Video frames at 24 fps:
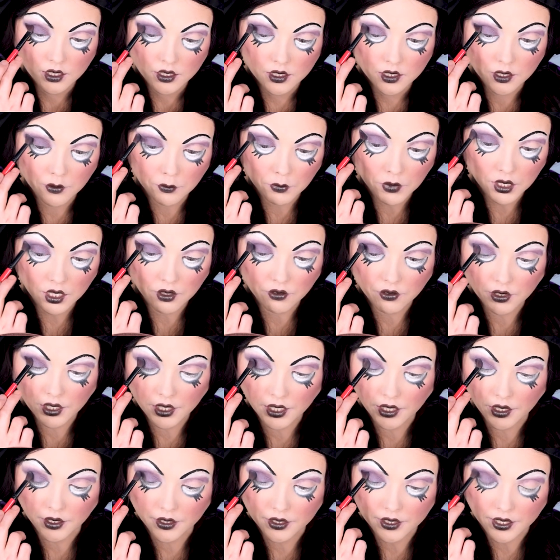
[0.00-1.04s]
to me,
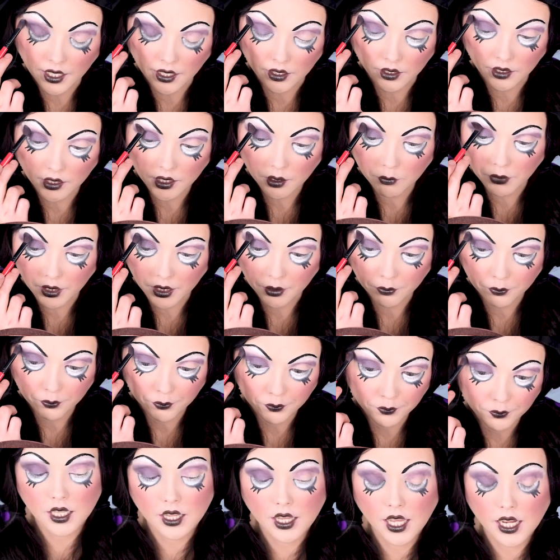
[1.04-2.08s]
very unsettling, but
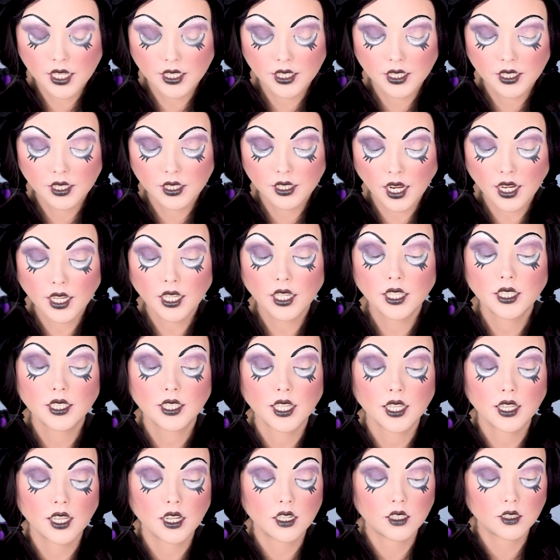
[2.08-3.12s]
they psychic
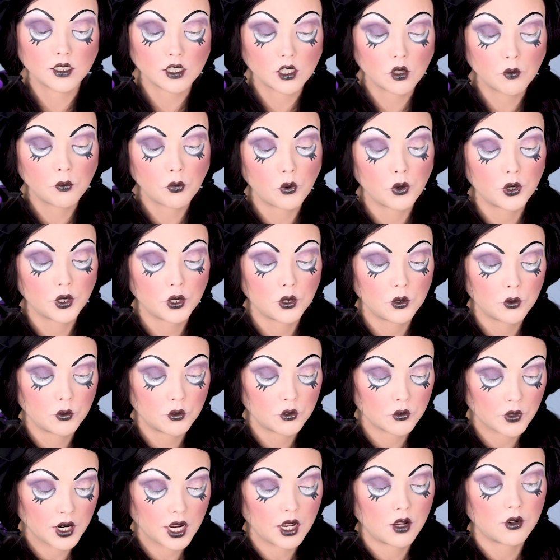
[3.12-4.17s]
said that a little boy who
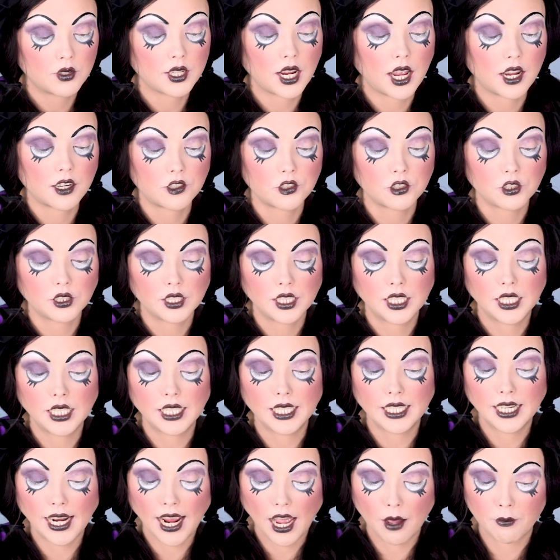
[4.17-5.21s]
drowned actually
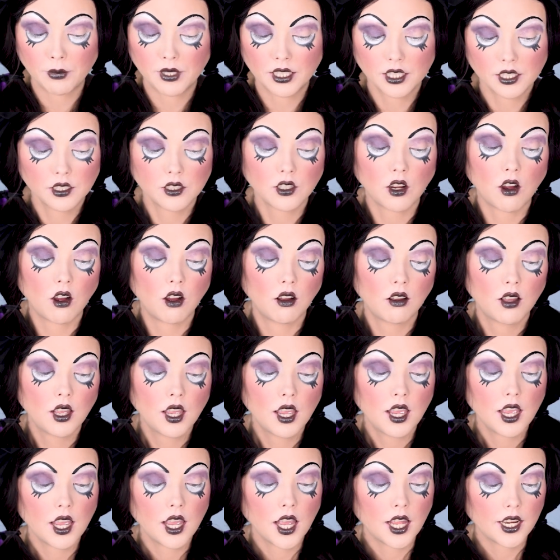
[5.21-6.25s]
inhabits the doll.
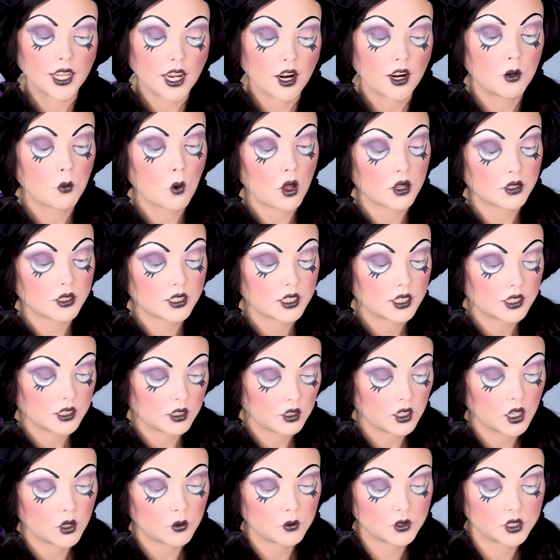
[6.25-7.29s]
And Kerry Walton
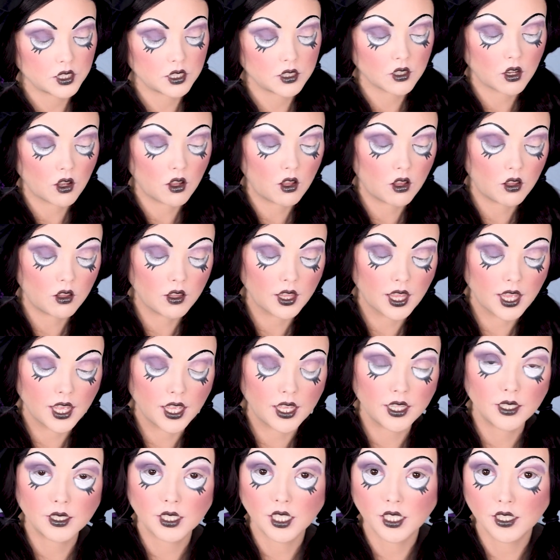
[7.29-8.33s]
still owns the doll
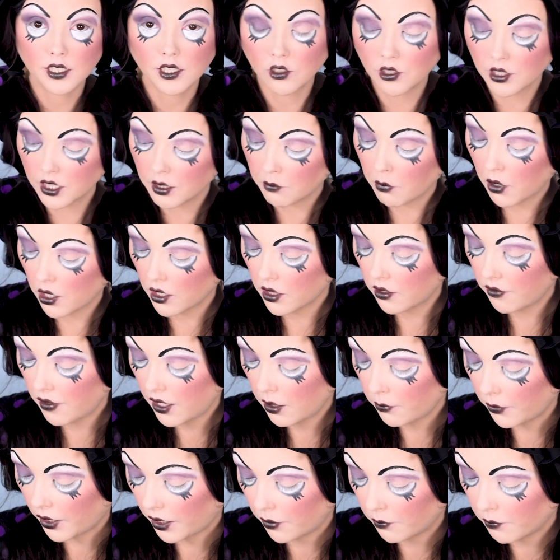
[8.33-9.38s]
and considers it part of the
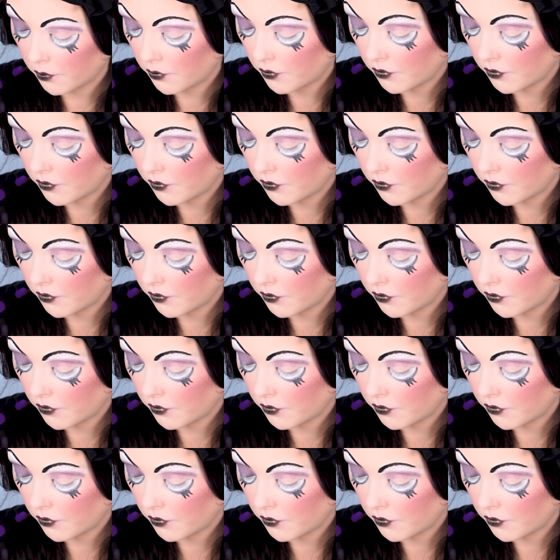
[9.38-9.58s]
family.